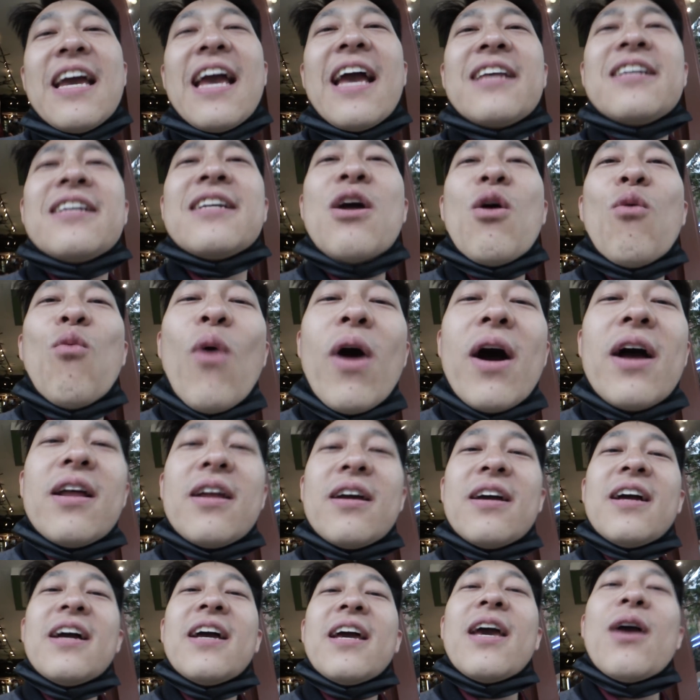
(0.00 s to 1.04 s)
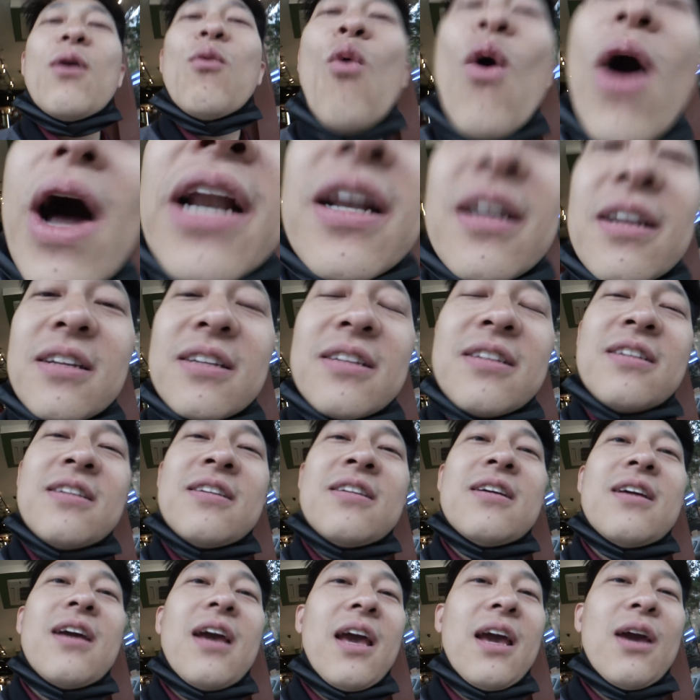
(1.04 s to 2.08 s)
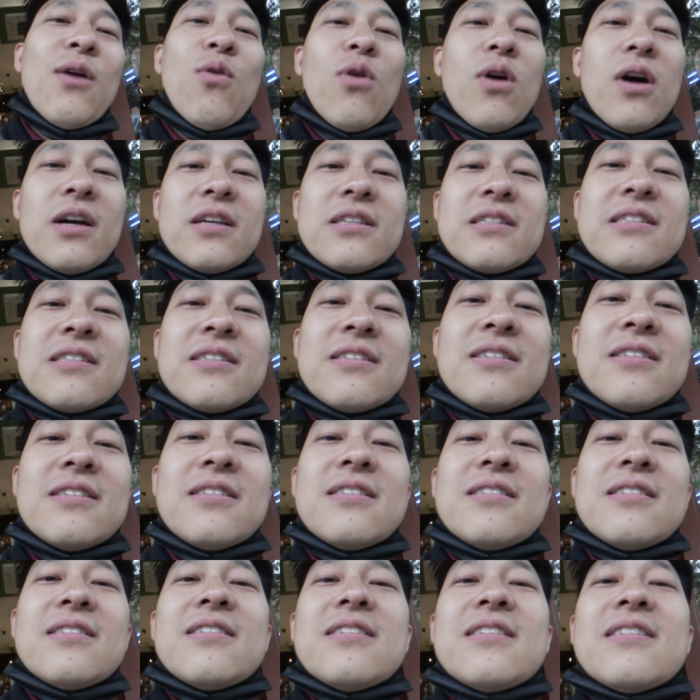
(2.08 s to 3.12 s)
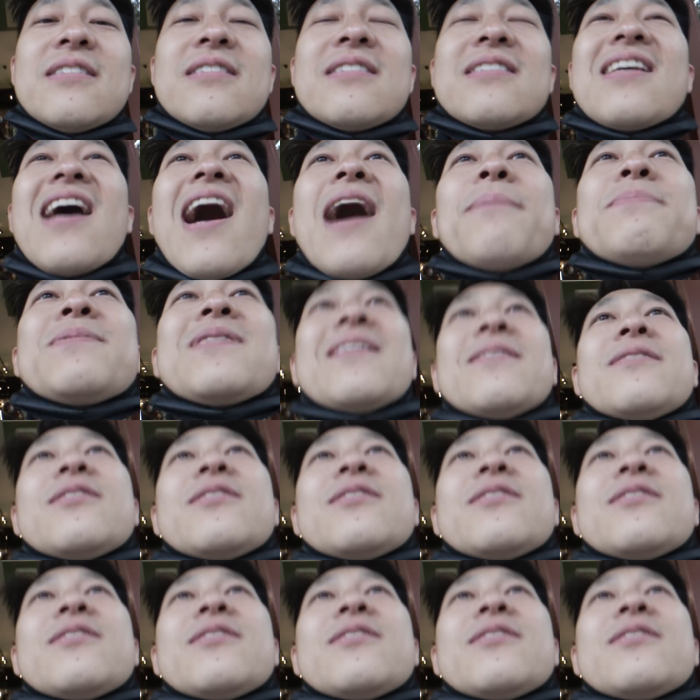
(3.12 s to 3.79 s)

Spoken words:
And you know what? It wasn't. It was Thompson